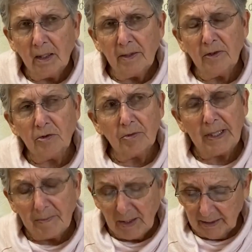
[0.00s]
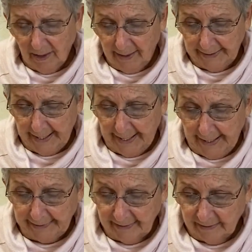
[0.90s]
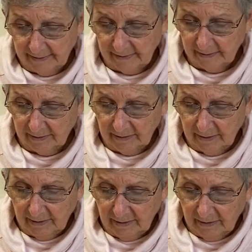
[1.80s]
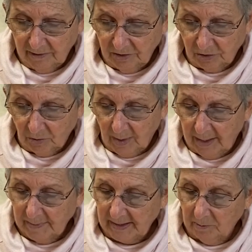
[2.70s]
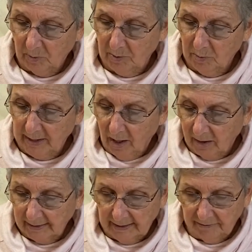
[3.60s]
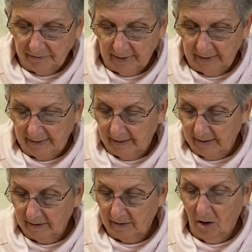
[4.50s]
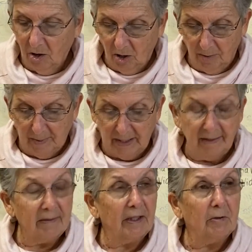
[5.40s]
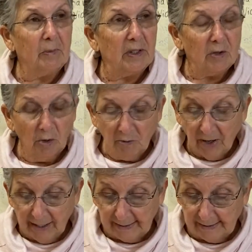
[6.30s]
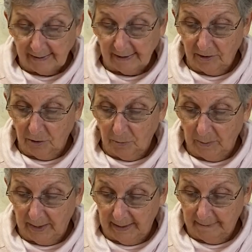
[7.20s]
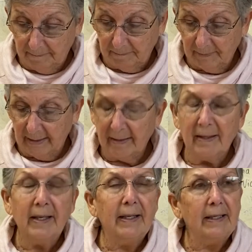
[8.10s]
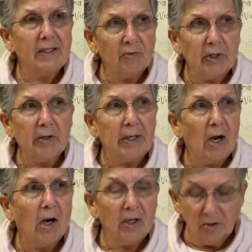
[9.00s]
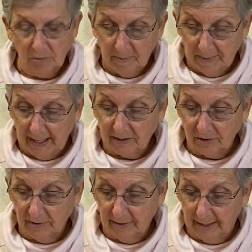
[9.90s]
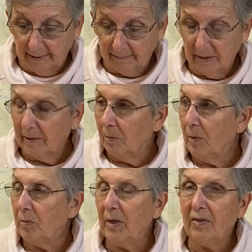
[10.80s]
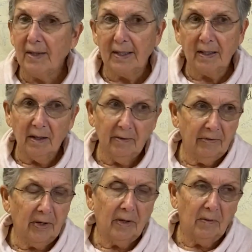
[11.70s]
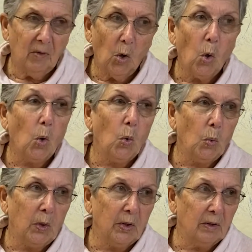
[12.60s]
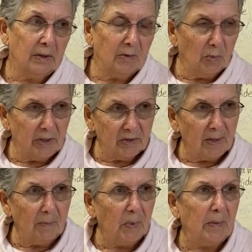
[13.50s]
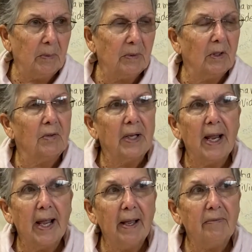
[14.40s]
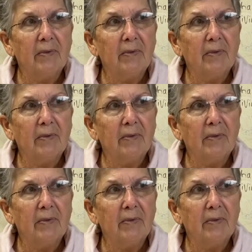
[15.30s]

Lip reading: The dream that God had describes that when we all live in harmony, there will be no violence and no pain. And it's very hard to imagine that when we think of the whole world and where some people don't have